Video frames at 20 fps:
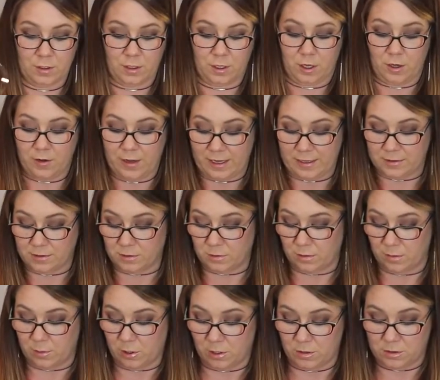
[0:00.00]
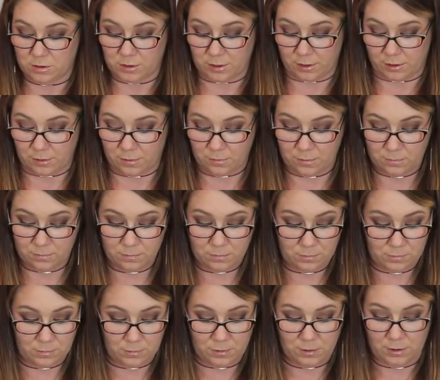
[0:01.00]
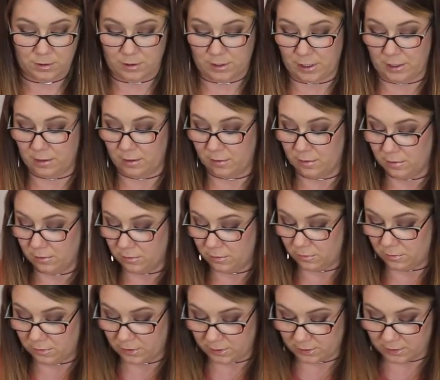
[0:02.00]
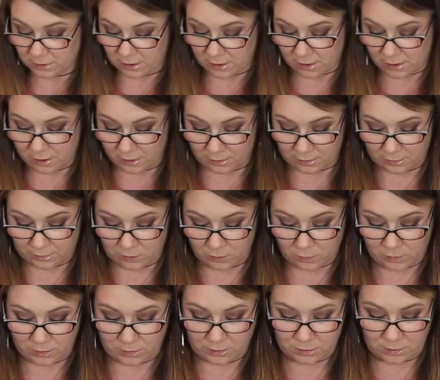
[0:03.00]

Okay, so I'm also, now that the glue gun's hot, going